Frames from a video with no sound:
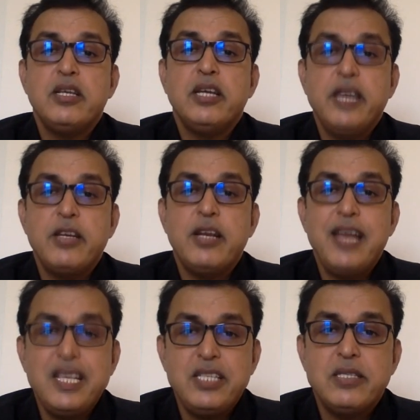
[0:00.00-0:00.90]
get
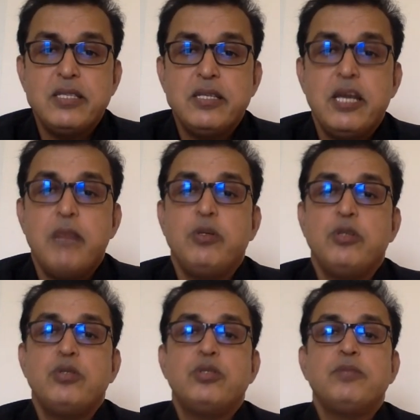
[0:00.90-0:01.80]
less
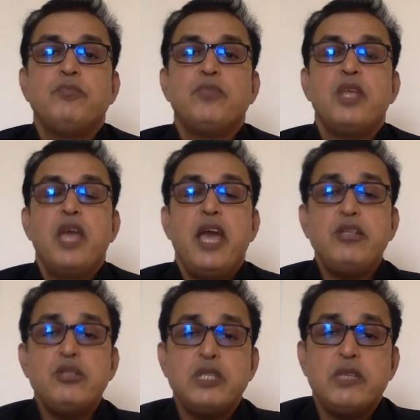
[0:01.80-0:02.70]
diabetes.
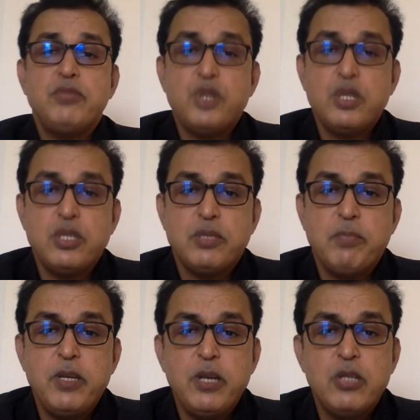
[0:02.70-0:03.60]
Excessive stress,
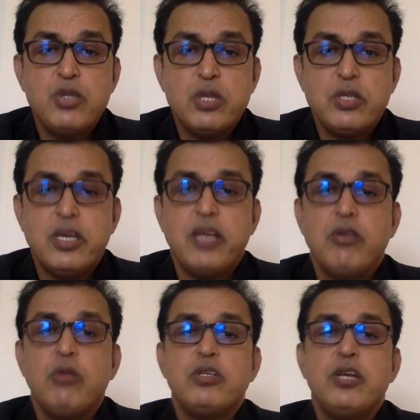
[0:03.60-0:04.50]
mental stress, can
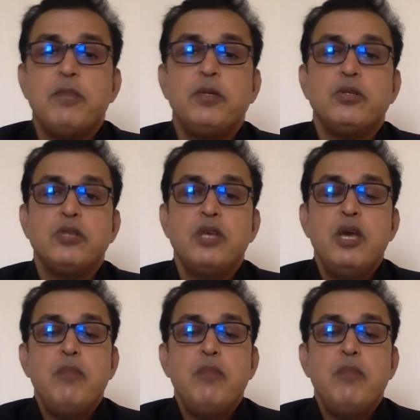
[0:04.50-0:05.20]
cause diabetes.